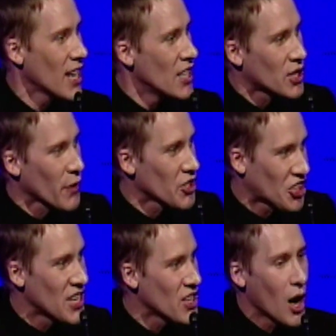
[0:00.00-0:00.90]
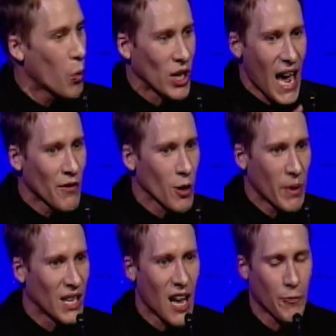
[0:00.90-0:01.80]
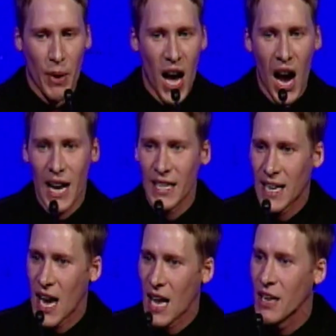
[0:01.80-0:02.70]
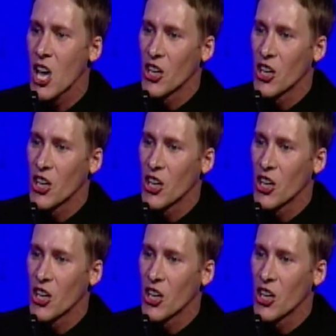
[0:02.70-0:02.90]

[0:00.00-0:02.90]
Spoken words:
to Virginia will ever be left behind again.